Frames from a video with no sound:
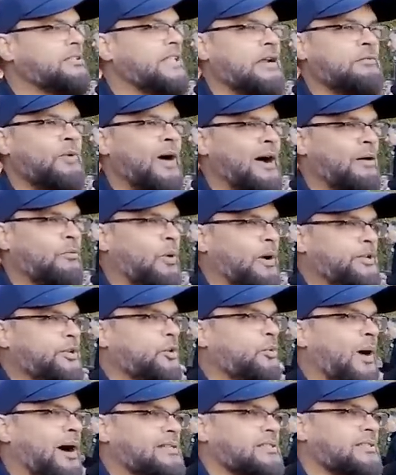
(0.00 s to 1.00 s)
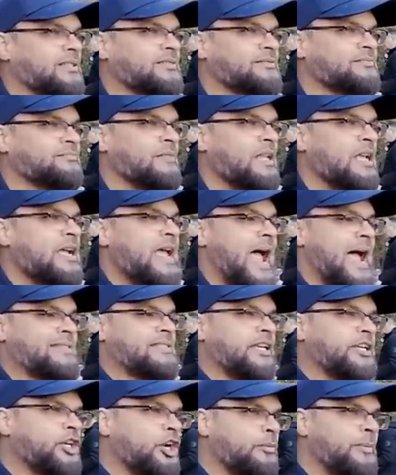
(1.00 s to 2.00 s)
so. Then why, what do you want?
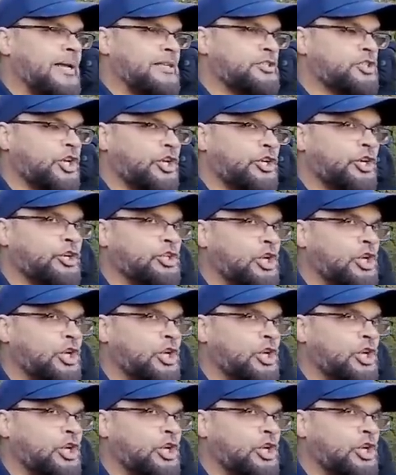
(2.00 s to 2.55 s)
As a human, do you